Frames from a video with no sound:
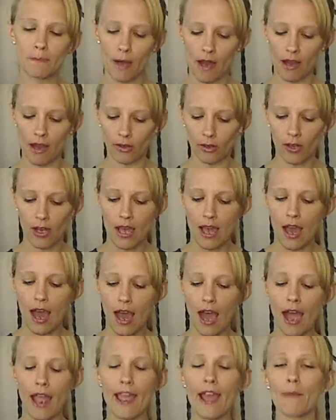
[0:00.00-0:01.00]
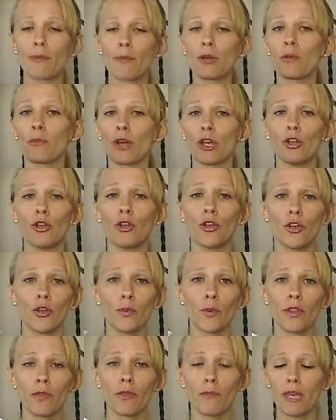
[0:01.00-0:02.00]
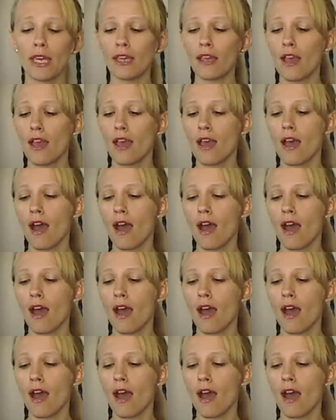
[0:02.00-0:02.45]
bottle. I happen to bring Noon with me,